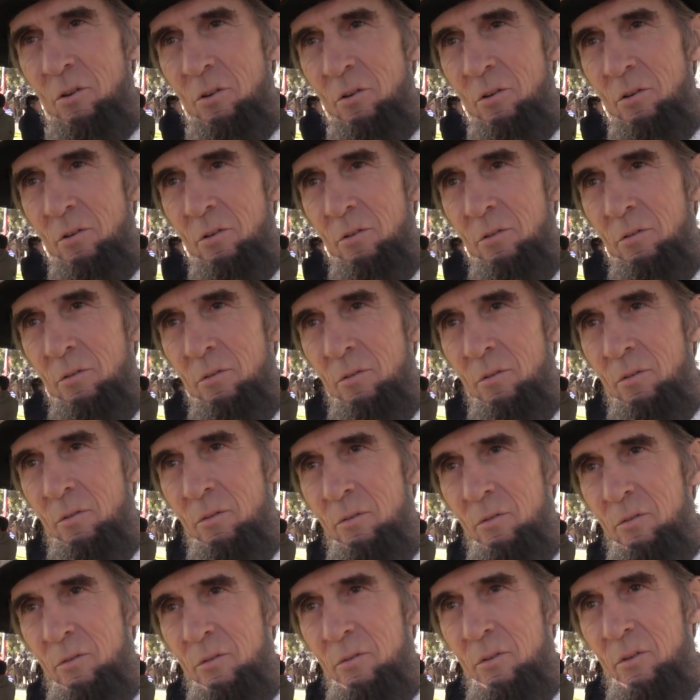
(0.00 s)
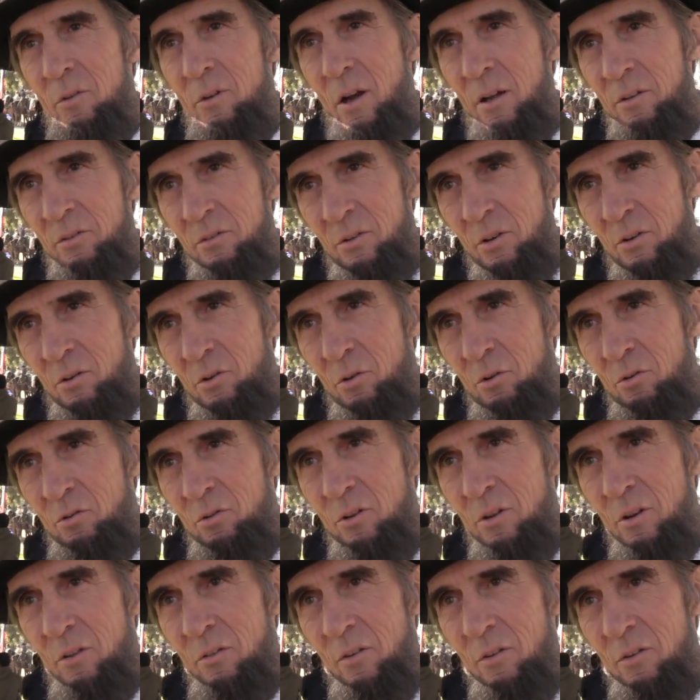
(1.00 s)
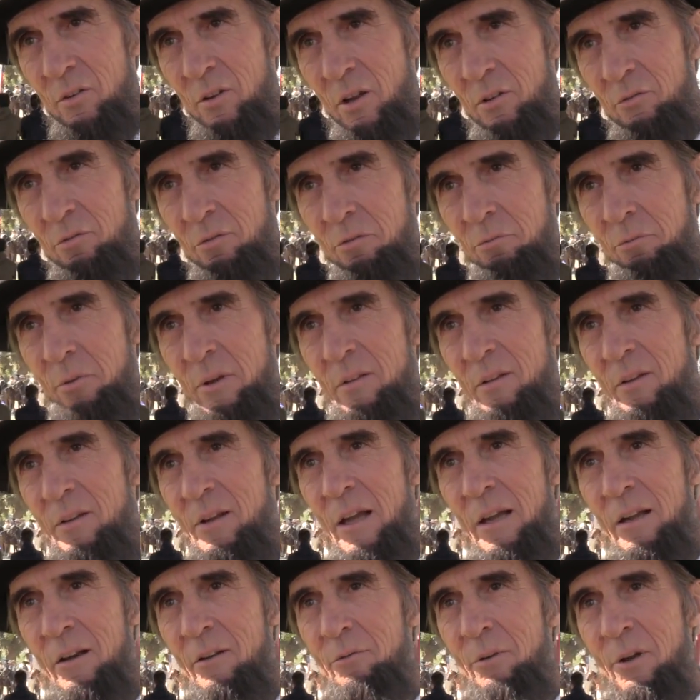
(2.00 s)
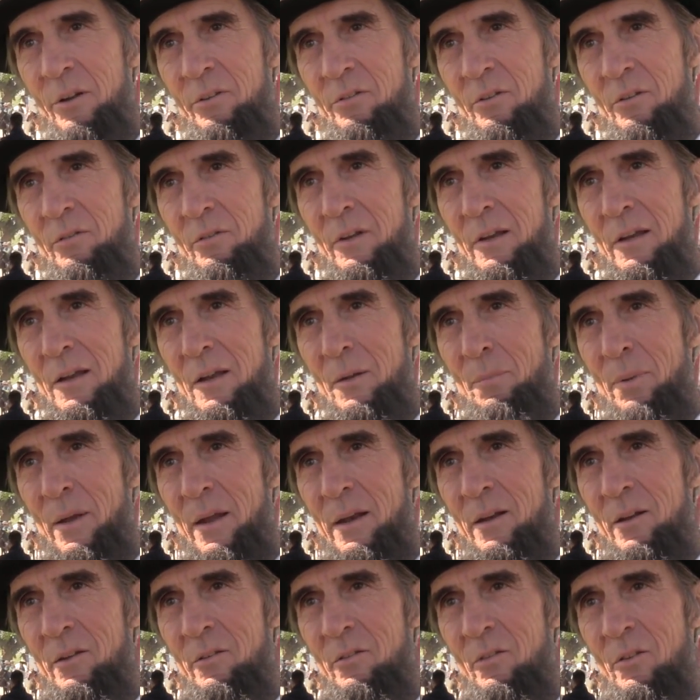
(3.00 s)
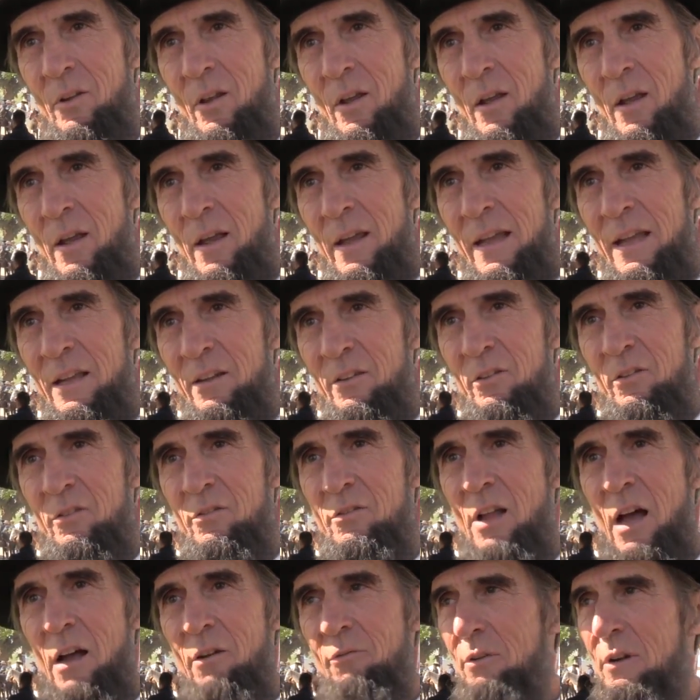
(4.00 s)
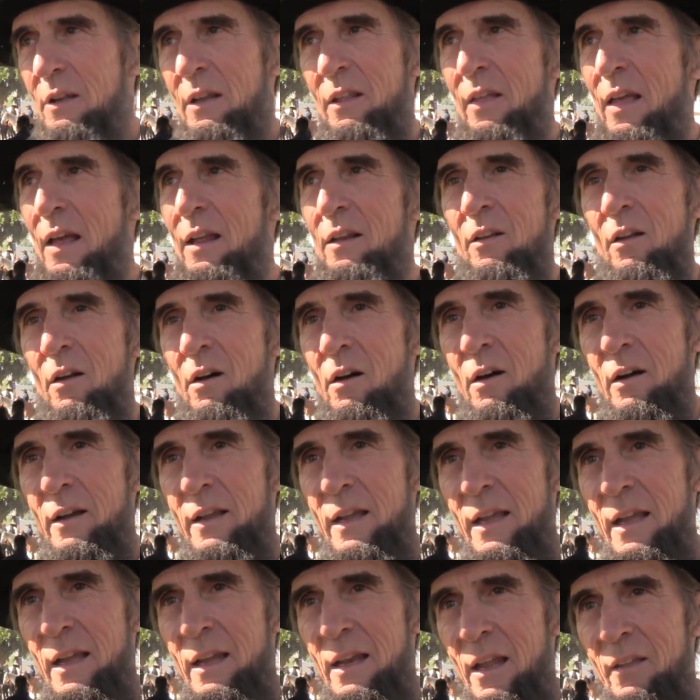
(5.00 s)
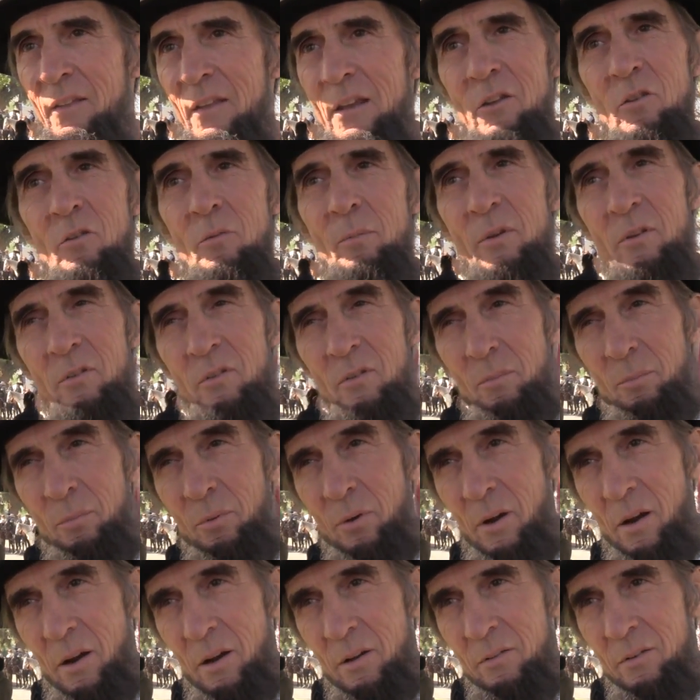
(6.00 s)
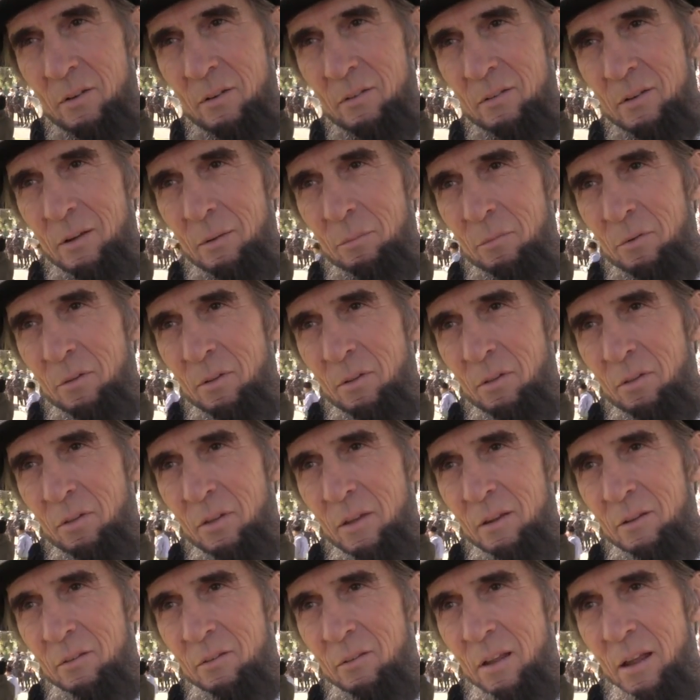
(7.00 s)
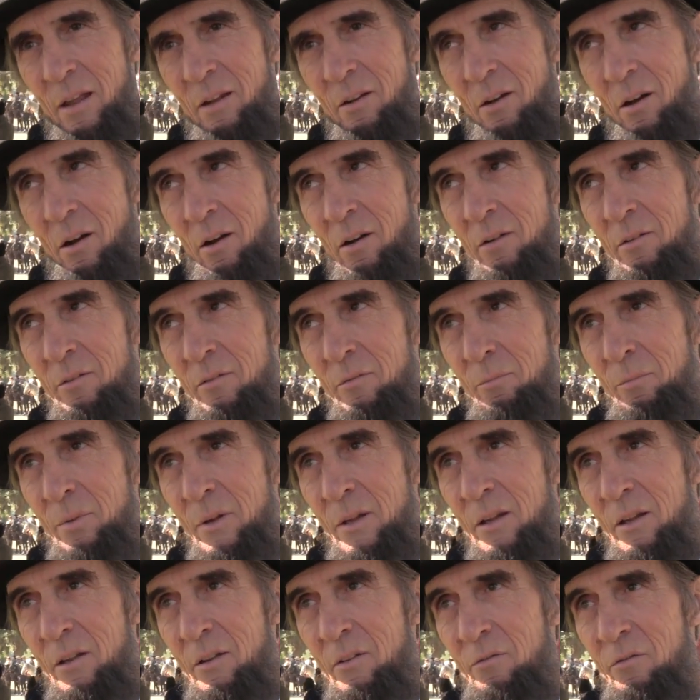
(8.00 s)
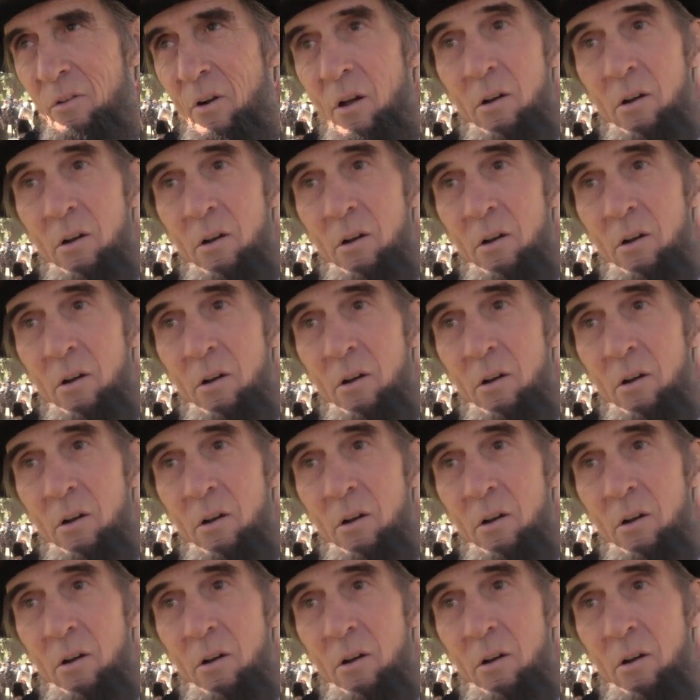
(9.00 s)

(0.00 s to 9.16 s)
your Constitution of this country, read the Declaration of Independence. It's not really that long, and I think you'll be surprised on some of the things that aren't being